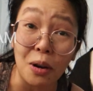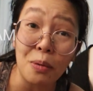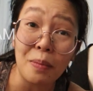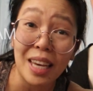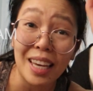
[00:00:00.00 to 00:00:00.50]

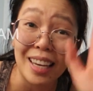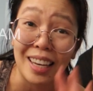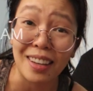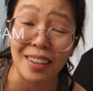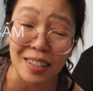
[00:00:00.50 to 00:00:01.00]
Go
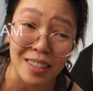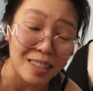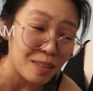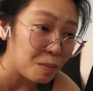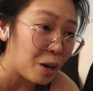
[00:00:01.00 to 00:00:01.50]
me!
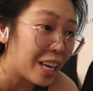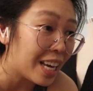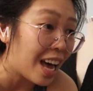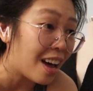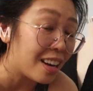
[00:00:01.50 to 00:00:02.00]
Because
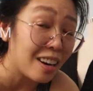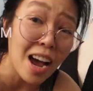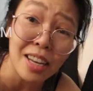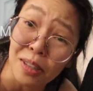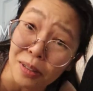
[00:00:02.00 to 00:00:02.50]
working out in
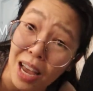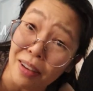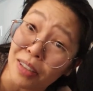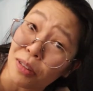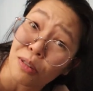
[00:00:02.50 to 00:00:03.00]
ISO
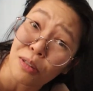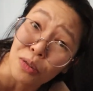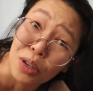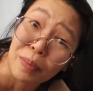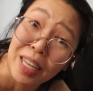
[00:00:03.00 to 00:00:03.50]
life is
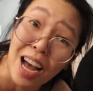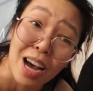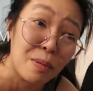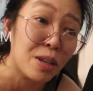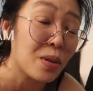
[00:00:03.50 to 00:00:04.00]
extremely
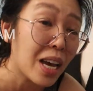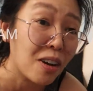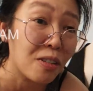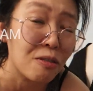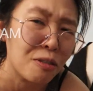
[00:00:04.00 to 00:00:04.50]
hard when you
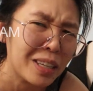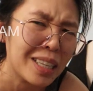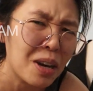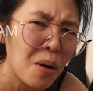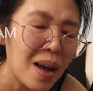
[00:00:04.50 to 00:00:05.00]
cannot
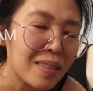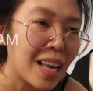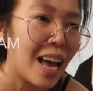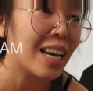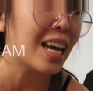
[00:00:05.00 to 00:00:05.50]
really go
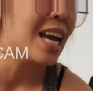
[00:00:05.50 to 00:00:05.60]
outside.